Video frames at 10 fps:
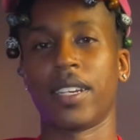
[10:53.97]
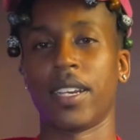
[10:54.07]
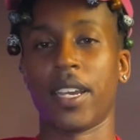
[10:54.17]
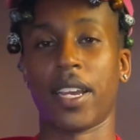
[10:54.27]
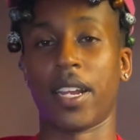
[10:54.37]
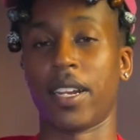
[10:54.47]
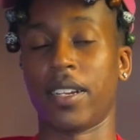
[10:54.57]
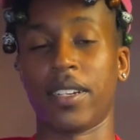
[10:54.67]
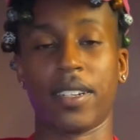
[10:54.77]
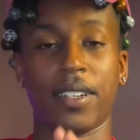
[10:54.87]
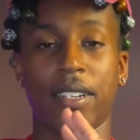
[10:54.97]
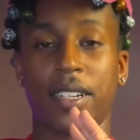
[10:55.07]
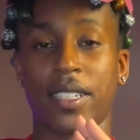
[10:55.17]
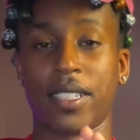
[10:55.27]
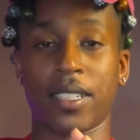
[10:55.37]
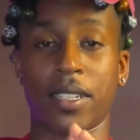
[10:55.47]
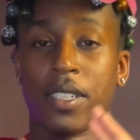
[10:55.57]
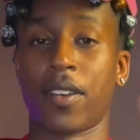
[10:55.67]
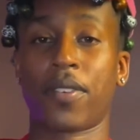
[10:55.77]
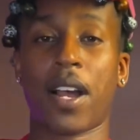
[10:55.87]
and this is a
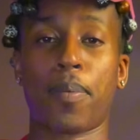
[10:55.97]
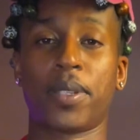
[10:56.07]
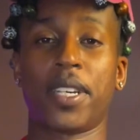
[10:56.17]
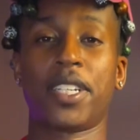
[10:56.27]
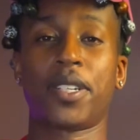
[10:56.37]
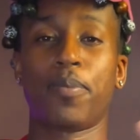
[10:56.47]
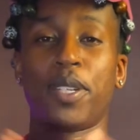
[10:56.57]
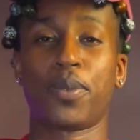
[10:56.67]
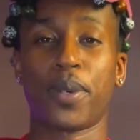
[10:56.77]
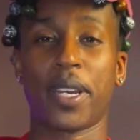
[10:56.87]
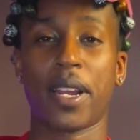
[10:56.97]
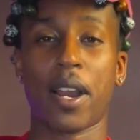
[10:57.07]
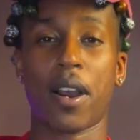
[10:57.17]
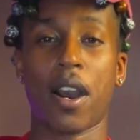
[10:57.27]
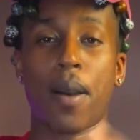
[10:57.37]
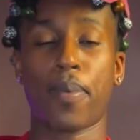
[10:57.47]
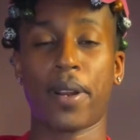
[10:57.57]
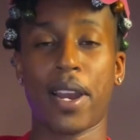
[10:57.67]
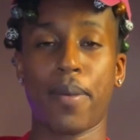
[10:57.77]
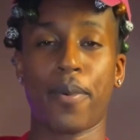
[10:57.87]
tough competition between
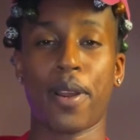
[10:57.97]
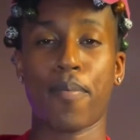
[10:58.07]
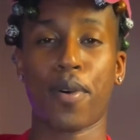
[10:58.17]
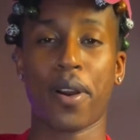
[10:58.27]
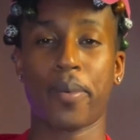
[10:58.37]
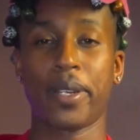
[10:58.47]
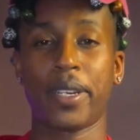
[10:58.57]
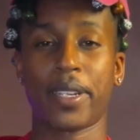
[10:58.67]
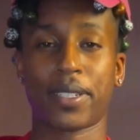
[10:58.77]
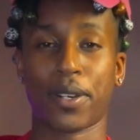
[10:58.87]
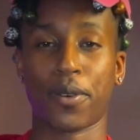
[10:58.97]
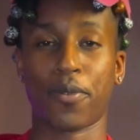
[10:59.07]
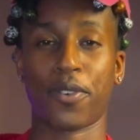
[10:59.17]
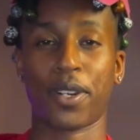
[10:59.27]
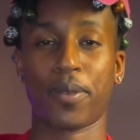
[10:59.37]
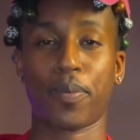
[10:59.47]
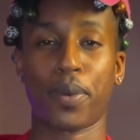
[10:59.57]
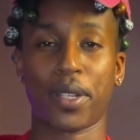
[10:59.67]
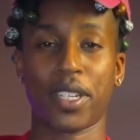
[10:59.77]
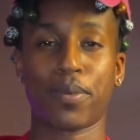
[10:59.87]
Oppenheimer and Barbie. So for them to
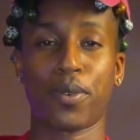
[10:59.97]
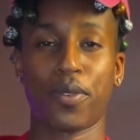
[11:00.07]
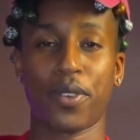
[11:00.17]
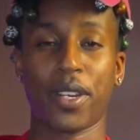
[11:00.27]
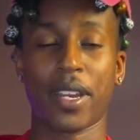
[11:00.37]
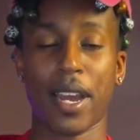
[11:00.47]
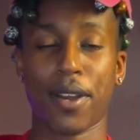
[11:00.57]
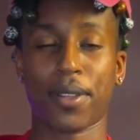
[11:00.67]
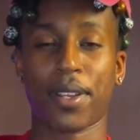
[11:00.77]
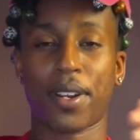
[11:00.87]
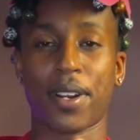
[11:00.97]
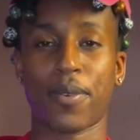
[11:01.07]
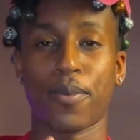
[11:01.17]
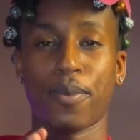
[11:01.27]
put this movie out there